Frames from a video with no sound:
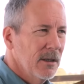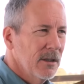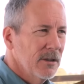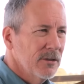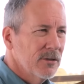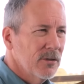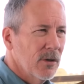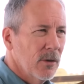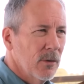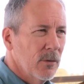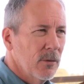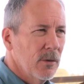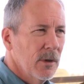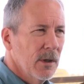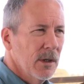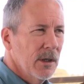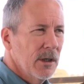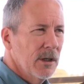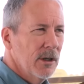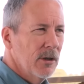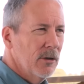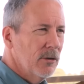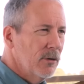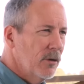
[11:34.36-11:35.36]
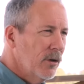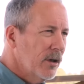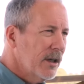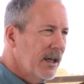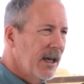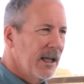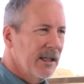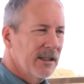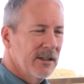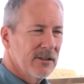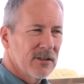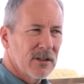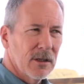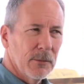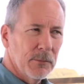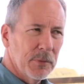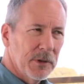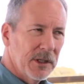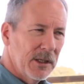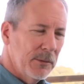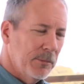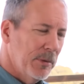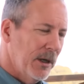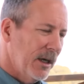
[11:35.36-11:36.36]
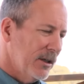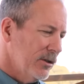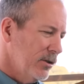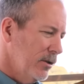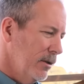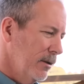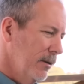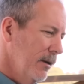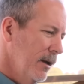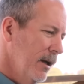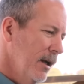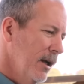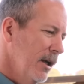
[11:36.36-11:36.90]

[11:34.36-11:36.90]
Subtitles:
So you're looking at this complete picture.